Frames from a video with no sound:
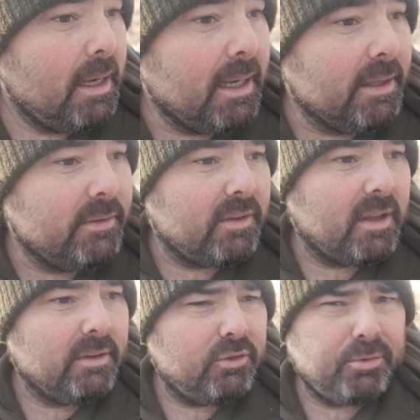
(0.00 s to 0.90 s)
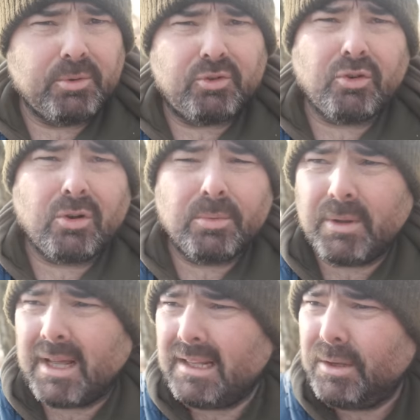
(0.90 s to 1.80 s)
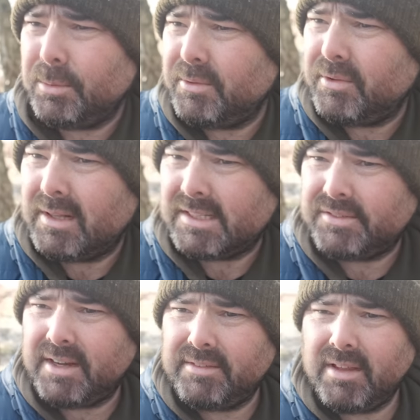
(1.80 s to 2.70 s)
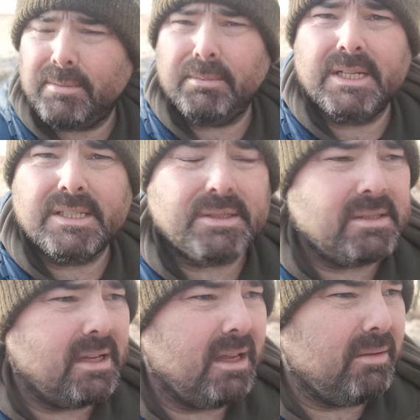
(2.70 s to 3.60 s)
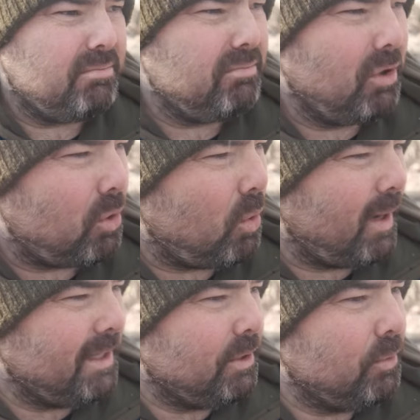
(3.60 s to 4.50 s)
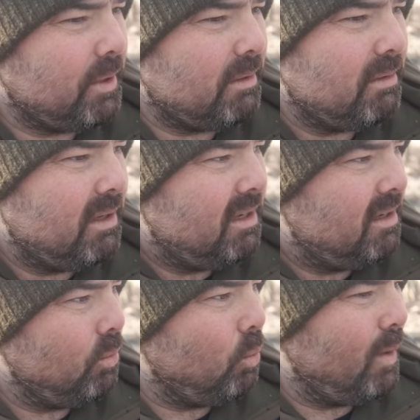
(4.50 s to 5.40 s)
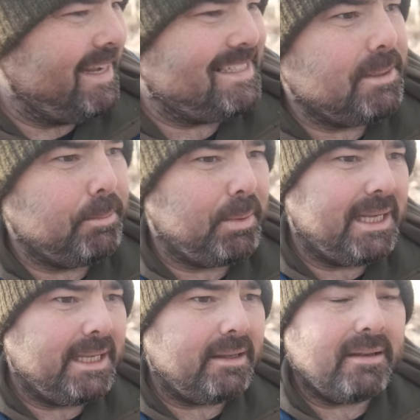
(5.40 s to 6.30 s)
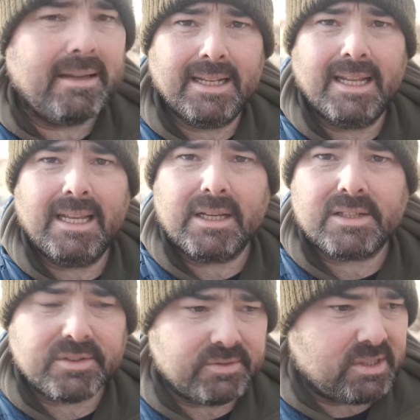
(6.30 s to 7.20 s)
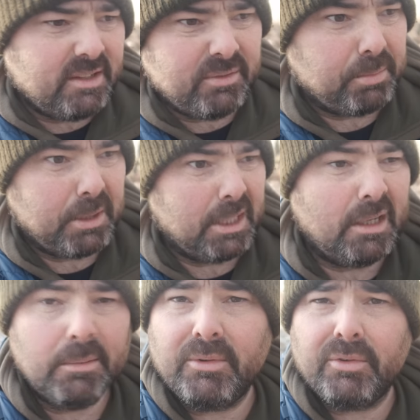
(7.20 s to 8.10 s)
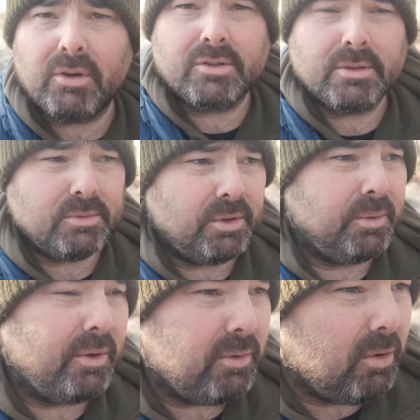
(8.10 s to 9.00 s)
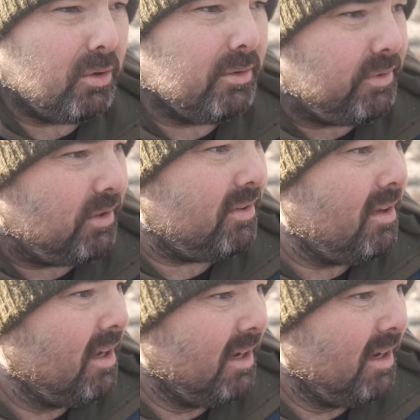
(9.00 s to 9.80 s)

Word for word: And uh, just been struggling with that a little bit for the last five, ten minutes, uh, not quite knowing where to be in here because obviously I've not been in here before, so I'm doing all of this